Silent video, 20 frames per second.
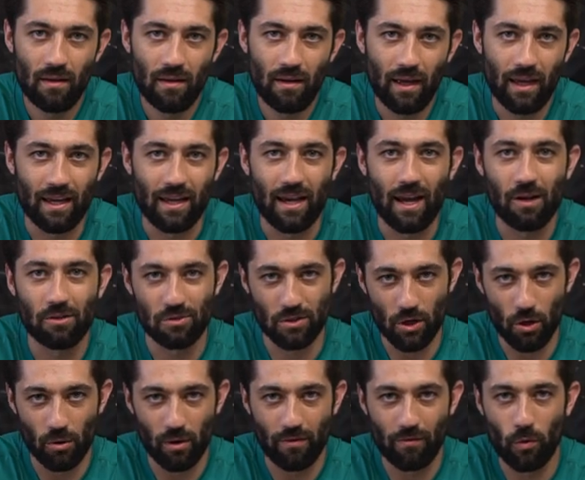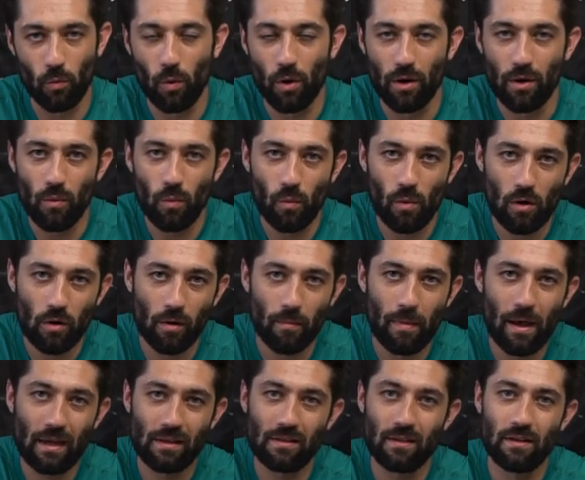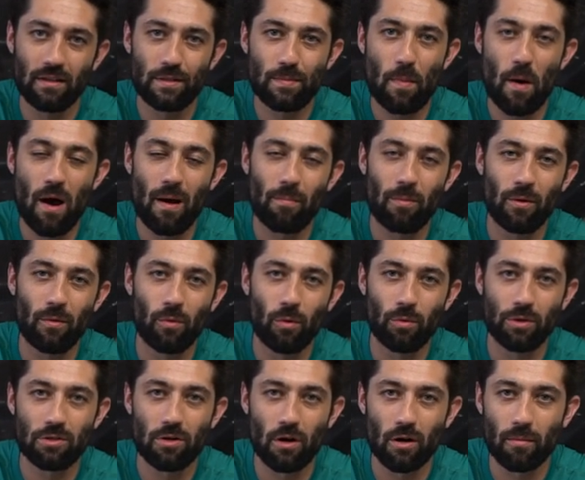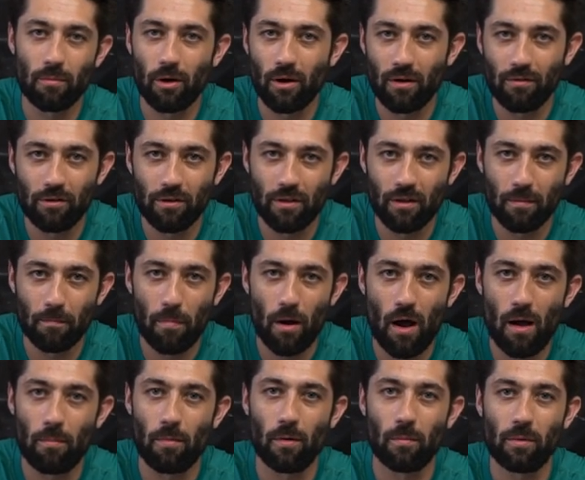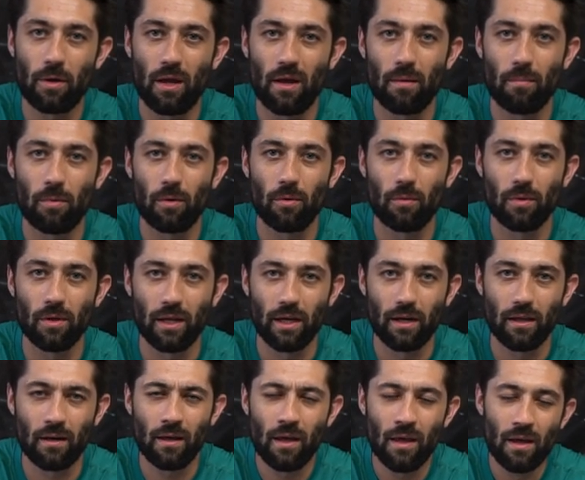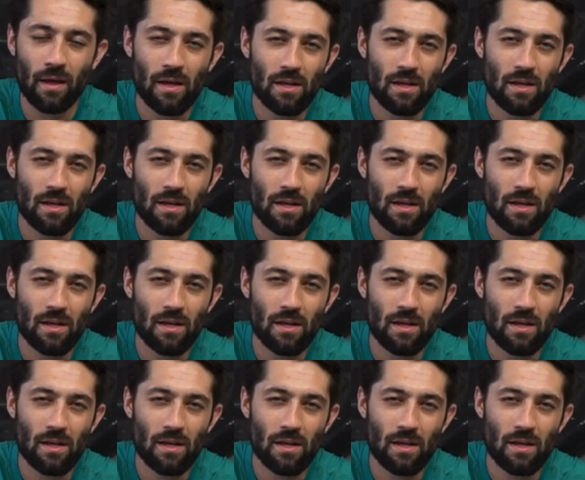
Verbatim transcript: Hey, how's it going everyone? Welcome back to It's Poppin', where we talk about everything pop-up camper related.